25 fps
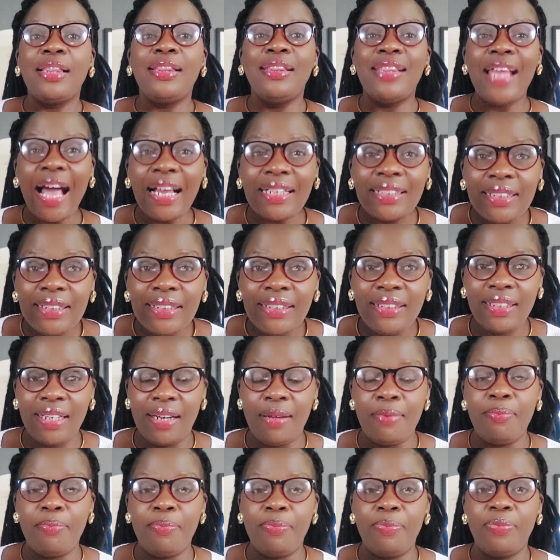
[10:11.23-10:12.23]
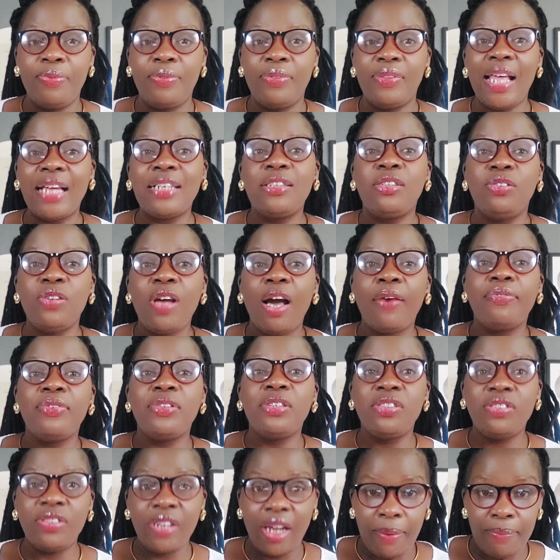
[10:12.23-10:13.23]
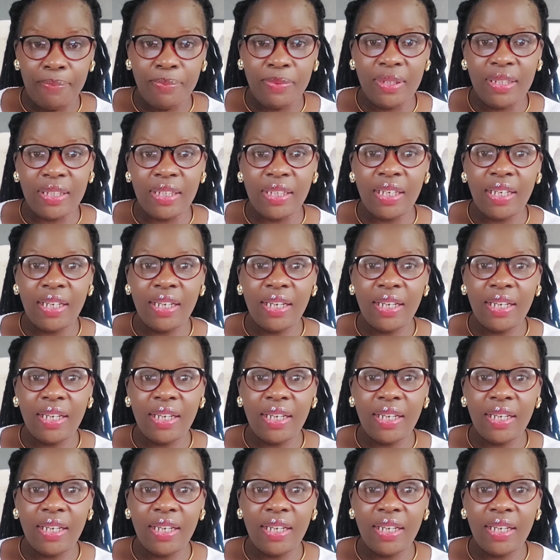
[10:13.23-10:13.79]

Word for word: that dream that you have dreamt